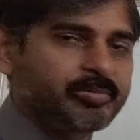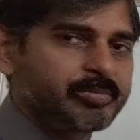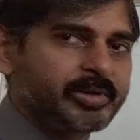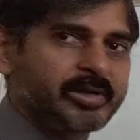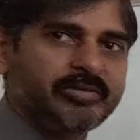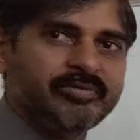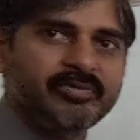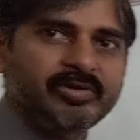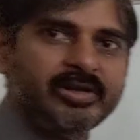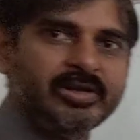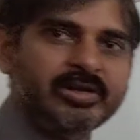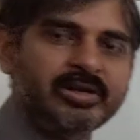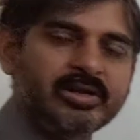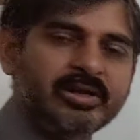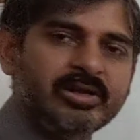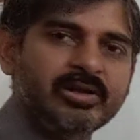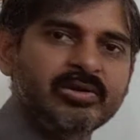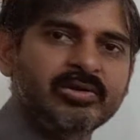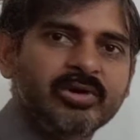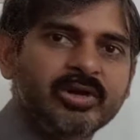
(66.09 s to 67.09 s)
briefly
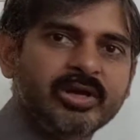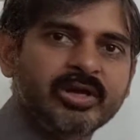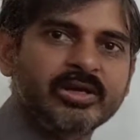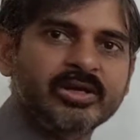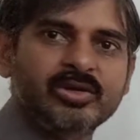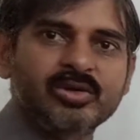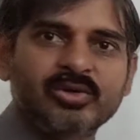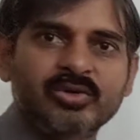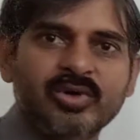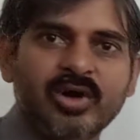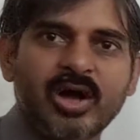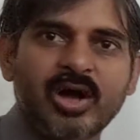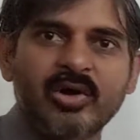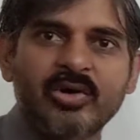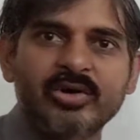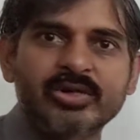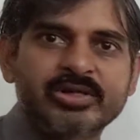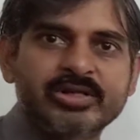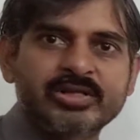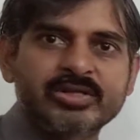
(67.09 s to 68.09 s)
look into
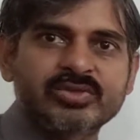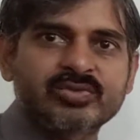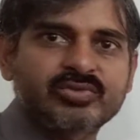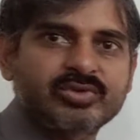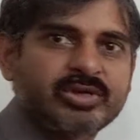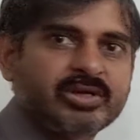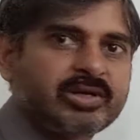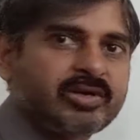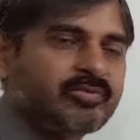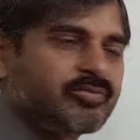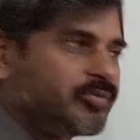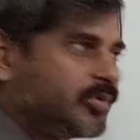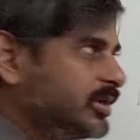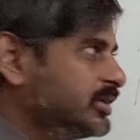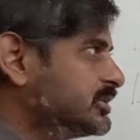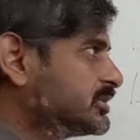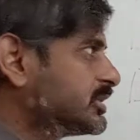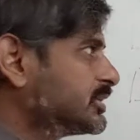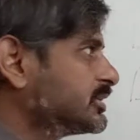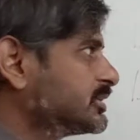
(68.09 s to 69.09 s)
how this circuit
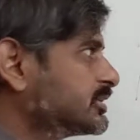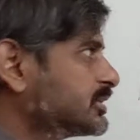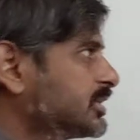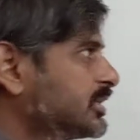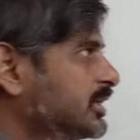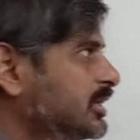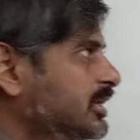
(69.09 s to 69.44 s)
functions.